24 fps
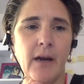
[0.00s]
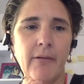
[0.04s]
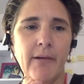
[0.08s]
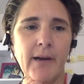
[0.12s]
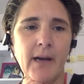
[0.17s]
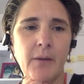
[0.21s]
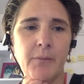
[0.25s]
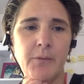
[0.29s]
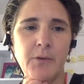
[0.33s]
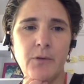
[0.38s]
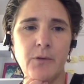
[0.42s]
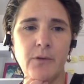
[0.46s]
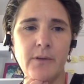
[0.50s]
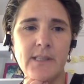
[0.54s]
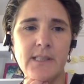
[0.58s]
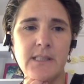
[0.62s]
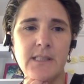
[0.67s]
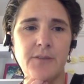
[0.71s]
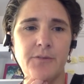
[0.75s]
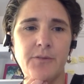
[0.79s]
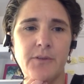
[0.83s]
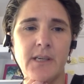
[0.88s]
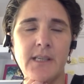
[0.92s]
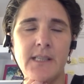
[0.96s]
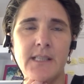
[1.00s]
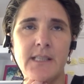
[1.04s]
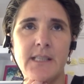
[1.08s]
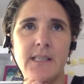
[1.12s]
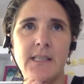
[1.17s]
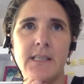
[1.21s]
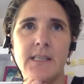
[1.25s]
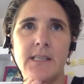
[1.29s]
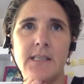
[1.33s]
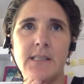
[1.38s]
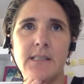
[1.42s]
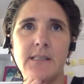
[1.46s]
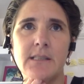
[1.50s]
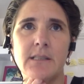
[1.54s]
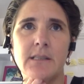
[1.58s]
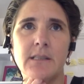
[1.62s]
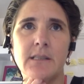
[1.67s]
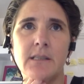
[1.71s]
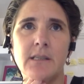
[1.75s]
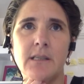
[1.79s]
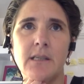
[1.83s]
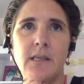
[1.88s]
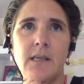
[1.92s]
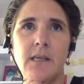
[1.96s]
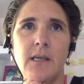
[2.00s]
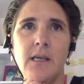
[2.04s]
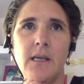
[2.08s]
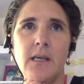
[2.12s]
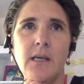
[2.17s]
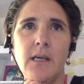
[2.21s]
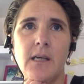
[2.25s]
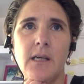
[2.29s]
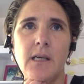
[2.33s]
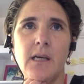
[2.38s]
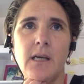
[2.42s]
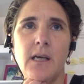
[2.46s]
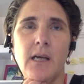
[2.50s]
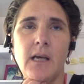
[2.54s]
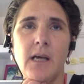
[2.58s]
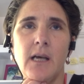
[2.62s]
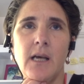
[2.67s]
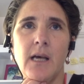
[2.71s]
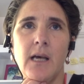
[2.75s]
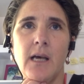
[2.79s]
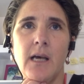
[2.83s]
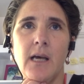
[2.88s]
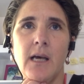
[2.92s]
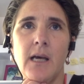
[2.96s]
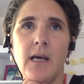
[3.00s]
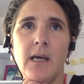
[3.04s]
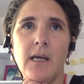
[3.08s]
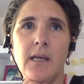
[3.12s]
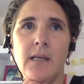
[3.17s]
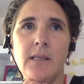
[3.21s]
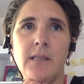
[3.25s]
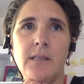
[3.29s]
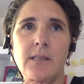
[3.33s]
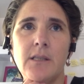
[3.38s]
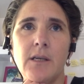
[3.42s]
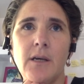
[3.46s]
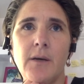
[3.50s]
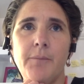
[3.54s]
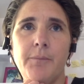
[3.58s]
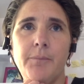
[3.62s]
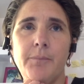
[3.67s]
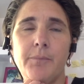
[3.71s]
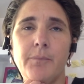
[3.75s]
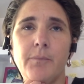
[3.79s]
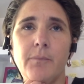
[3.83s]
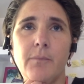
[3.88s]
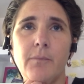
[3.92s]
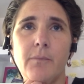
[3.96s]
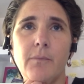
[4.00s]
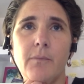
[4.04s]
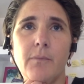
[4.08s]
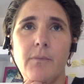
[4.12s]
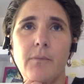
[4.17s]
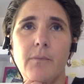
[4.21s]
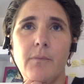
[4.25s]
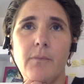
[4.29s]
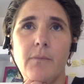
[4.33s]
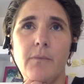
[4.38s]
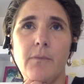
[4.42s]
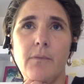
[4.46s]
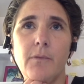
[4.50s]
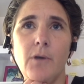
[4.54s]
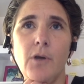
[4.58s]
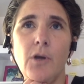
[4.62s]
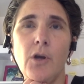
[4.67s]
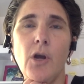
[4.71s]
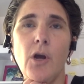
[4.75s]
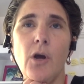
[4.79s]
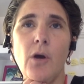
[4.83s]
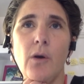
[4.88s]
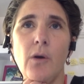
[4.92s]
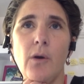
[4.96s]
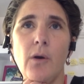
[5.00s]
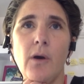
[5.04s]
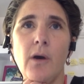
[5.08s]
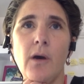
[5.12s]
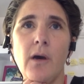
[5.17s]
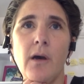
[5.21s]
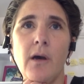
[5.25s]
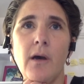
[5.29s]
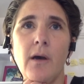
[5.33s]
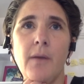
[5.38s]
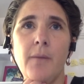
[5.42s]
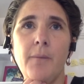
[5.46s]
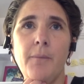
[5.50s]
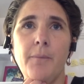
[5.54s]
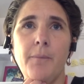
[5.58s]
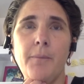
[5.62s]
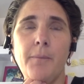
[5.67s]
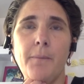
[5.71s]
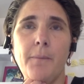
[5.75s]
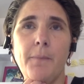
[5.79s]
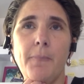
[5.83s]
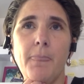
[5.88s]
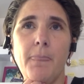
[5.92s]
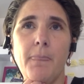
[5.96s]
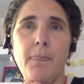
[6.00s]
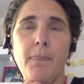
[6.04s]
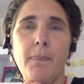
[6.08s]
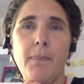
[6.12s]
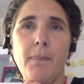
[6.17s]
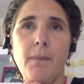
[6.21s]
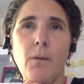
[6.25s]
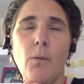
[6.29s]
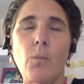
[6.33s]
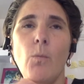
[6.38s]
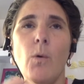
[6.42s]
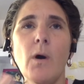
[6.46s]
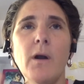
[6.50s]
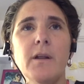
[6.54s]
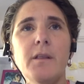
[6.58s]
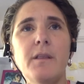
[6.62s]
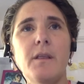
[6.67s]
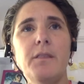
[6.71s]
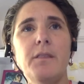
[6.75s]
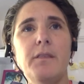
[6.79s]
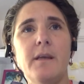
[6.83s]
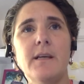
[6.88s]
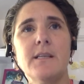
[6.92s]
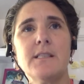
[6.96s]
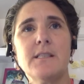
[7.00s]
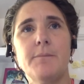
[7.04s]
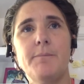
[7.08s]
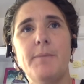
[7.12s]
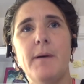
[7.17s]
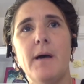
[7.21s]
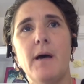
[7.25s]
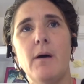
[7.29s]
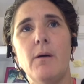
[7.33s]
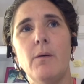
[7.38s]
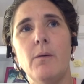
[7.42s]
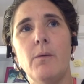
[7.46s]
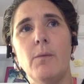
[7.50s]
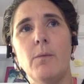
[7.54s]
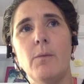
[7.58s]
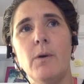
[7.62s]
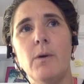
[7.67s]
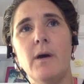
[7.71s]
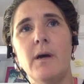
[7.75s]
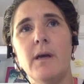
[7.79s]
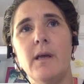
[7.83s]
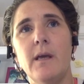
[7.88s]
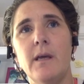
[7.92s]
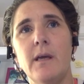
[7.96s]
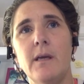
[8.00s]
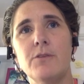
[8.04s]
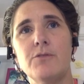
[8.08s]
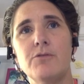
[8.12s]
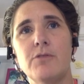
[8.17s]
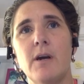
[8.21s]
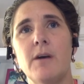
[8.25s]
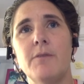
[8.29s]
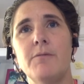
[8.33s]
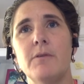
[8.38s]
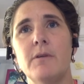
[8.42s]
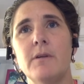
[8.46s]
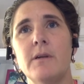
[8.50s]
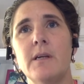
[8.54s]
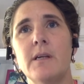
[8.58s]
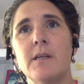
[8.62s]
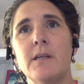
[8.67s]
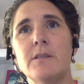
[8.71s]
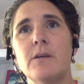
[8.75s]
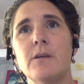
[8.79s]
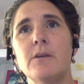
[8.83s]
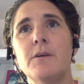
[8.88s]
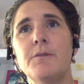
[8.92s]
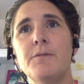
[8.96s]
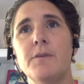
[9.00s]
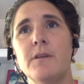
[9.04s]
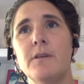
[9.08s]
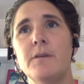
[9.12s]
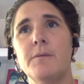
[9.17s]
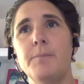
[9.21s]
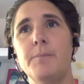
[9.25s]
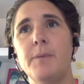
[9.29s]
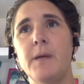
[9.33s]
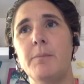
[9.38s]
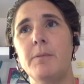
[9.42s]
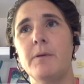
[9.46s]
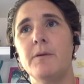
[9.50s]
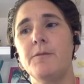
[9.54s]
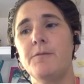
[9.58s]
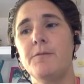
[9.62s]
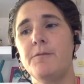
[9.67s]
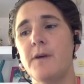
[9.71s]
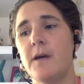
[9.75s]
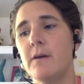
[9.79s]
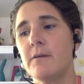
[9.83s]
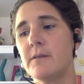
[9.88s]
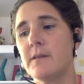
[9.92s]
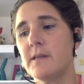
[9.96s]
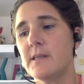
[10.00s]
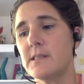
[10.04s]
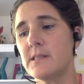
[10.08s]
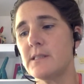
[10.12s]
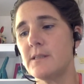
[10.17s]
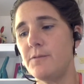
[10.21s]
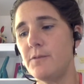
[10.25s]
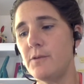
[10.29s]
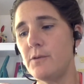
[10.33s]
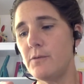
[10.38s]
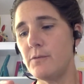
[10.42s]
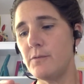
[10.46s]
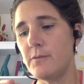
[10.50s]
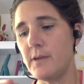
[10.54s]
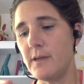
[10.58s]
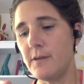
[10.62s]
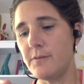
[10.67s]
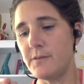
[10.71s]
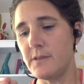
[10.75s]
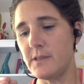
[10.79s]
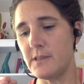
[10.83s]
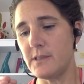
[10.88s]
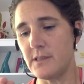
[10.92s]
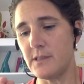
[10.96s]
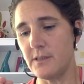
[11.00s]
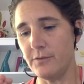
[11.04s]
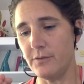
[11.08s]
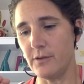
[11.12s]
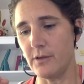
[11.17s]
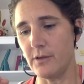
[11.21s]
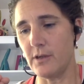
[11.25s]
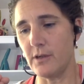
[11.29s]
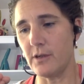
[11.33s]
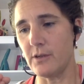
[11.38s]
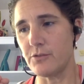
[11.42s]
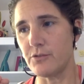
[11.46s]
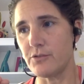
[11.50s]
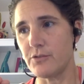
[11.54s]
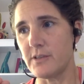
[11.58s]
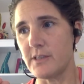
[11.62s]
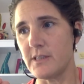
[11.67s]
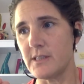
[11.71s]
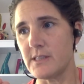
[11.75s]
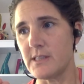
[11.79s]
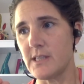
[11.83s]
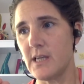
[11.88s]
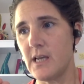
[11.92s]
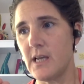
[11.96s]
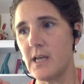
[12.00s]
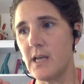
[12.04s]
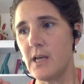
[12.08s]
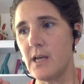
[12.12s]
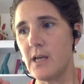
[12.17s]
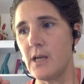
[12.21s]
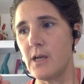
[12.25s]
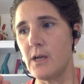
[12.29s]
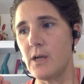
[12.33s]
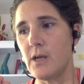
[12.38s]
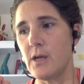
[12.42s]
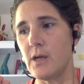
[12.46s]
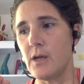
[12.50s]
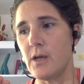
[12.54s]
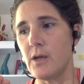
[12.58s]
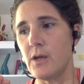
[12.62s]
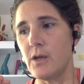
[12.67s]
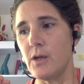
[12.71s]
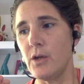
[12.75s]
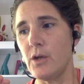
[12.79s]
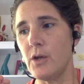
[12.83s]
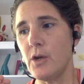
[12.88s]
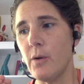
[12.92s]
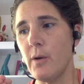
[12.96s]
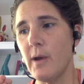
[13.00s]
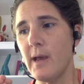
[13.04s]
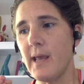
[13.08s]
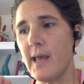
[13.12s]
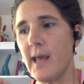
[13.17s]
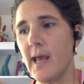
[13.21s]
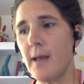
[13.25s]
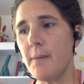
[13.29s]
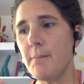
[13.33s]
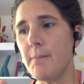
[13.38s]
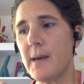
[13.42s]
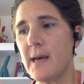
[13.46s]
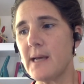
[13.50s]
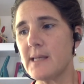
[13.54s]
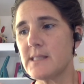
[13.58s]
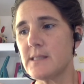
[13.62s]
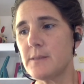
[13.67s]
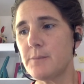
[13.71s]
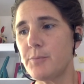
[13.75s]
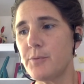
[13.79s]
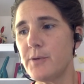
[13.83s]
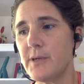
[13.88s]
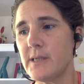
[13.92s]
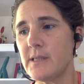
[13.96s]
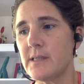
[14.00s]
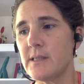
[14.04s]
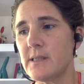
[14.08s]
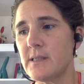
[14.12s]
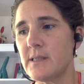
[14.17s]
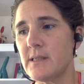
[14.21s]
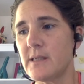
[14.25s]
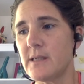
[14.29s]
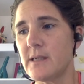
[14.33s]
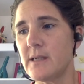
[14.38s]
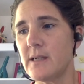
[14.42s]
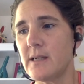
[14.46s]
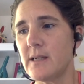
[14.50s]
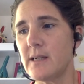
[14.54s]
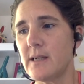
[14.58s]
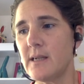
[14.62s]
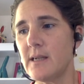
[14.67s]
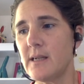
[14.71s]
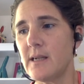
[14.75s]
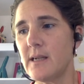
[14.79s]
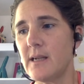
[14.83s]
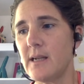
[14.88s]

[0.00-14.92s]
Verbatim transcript: playing around with all these different ideas and, and, um, you know, um, one of the things about working in travel, and I don't know if other people have found this if you've lived in different countries, you know, I came back to Britain